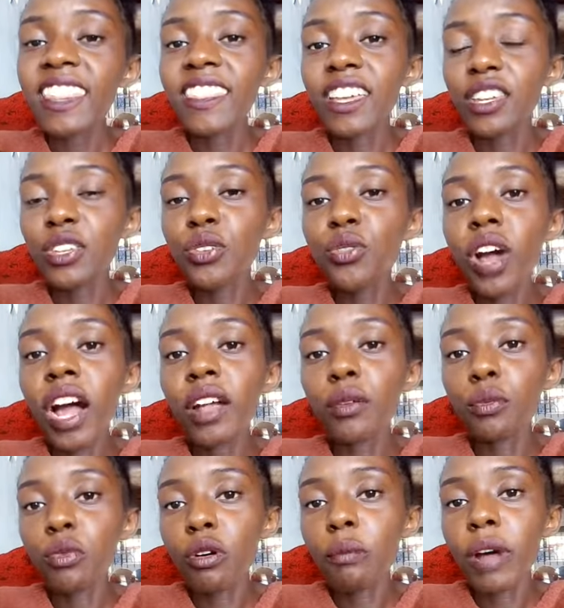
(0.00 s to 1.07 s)
then you
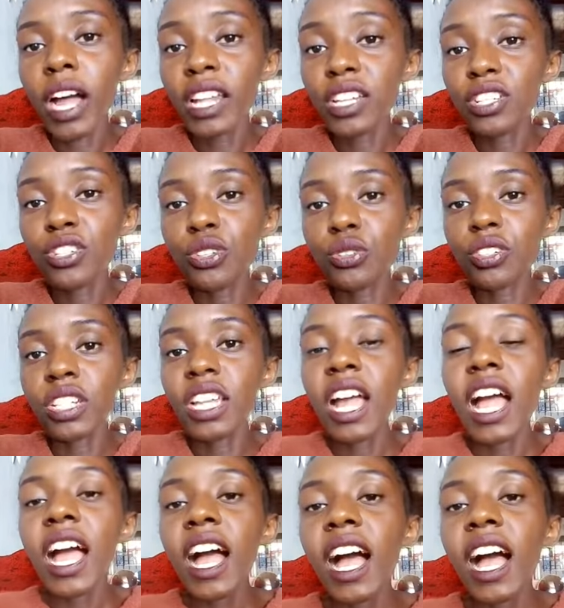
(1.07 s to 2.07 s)
are warm undertoned.